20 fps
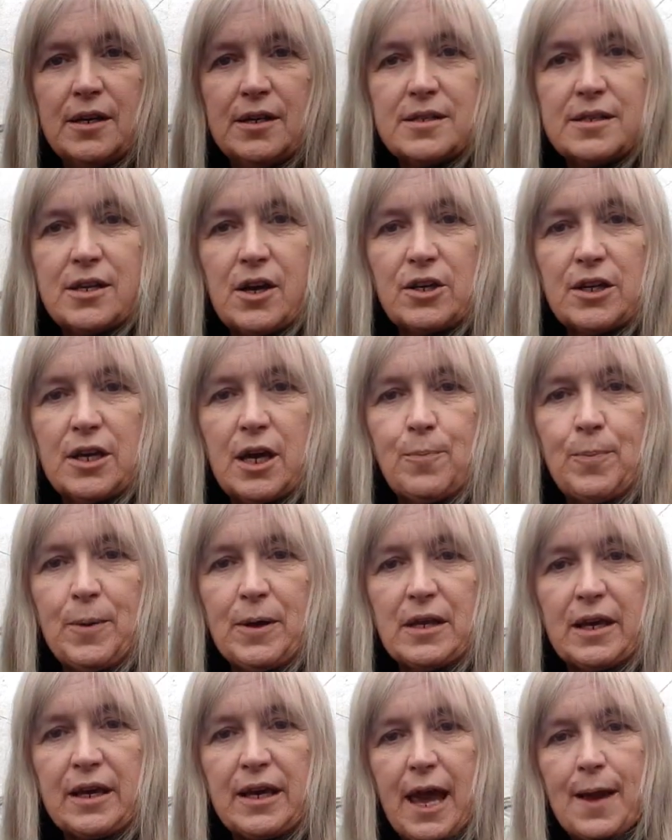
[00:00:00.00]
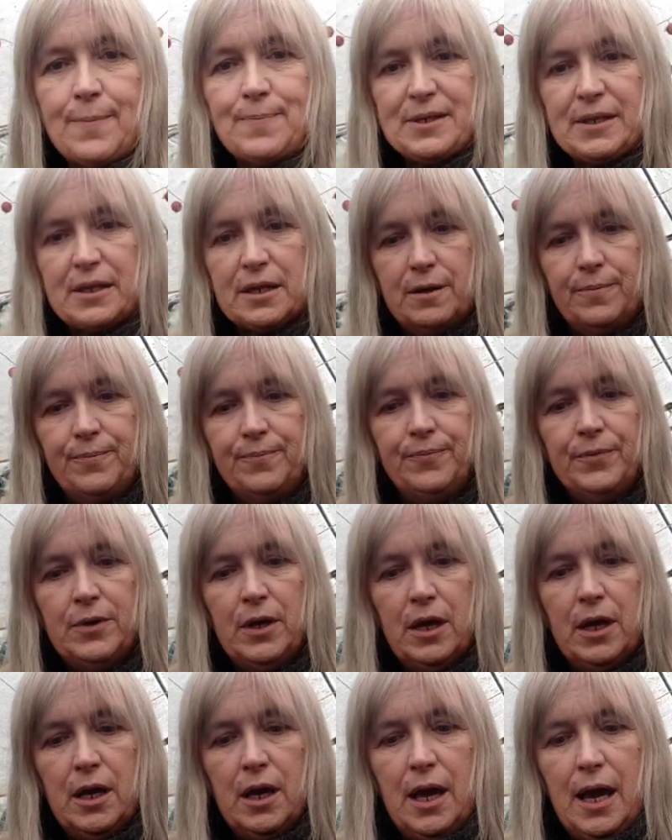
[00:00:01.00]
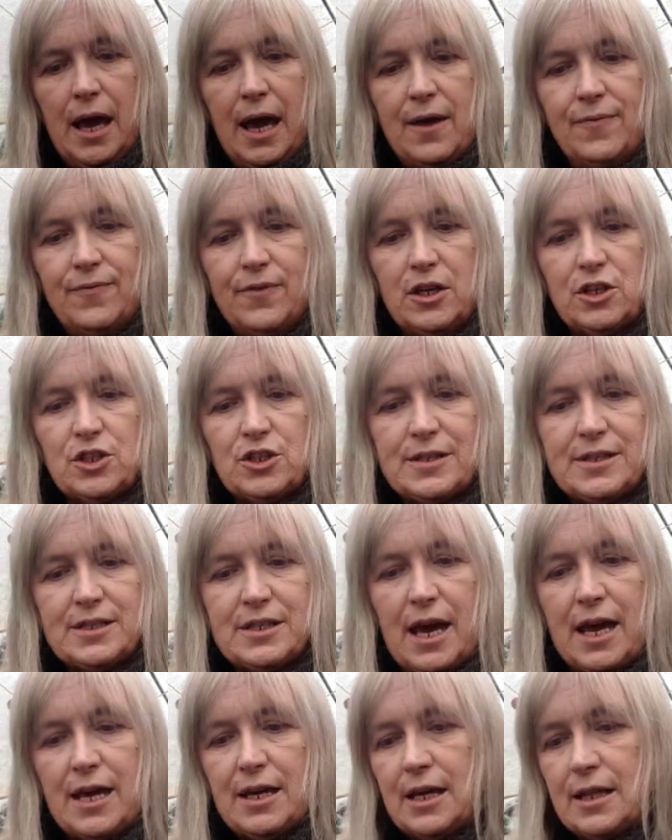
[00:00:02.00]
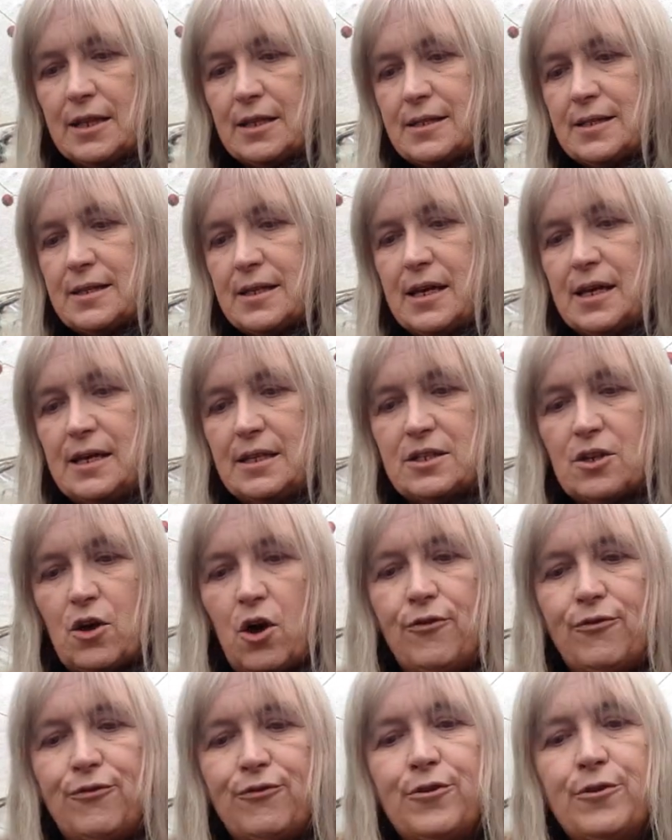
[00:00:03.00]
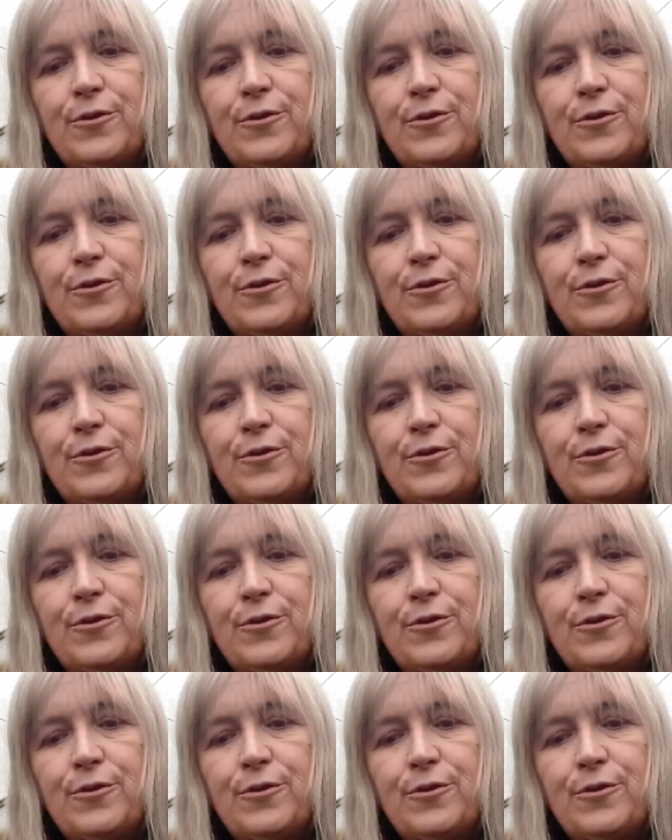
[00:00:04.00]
So keeping the capsicum and then just taking the seeds off,